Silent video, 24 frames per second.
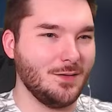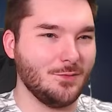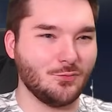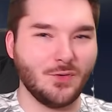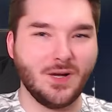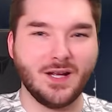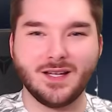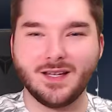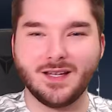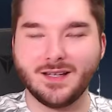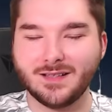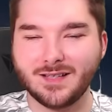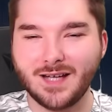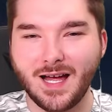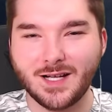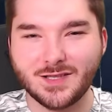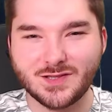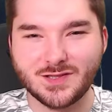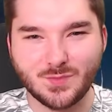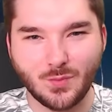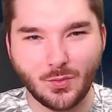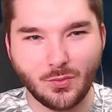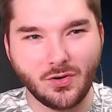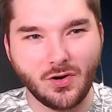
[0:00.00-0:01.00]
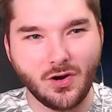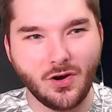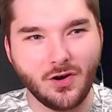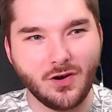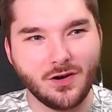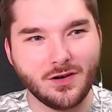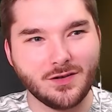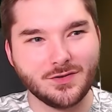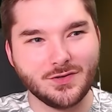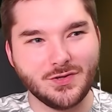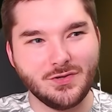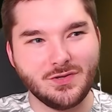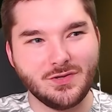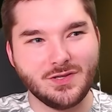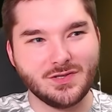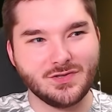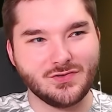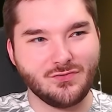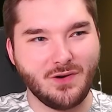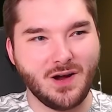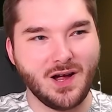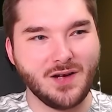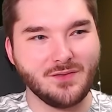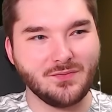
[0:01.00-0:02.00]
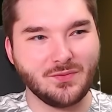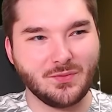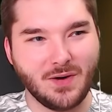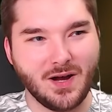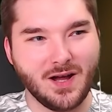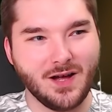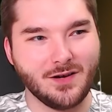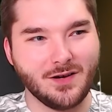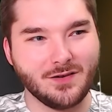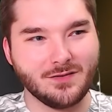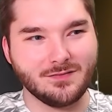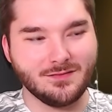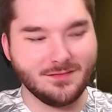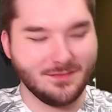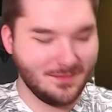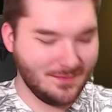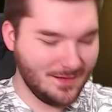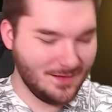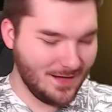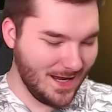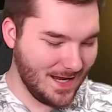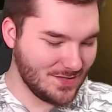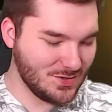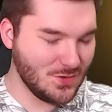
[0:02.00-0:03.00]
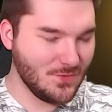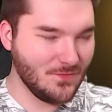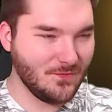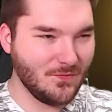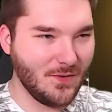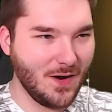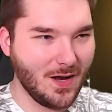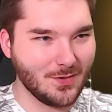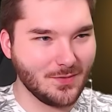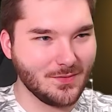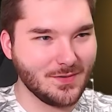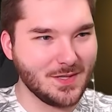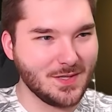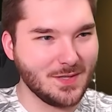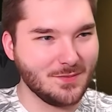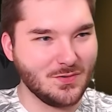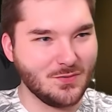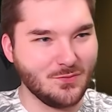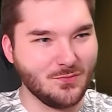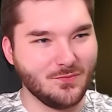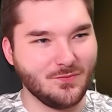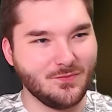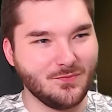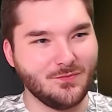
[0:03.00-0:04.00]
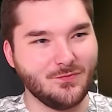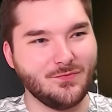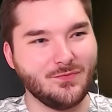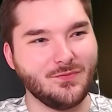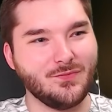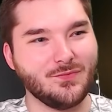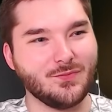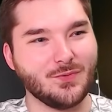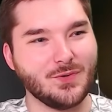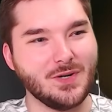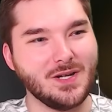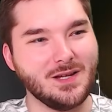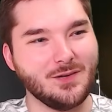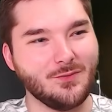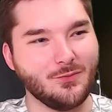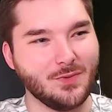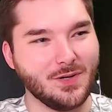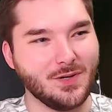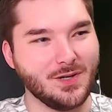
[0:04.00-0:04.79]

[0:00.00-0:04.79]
recognizable car you could drive around as you follow them, you freaking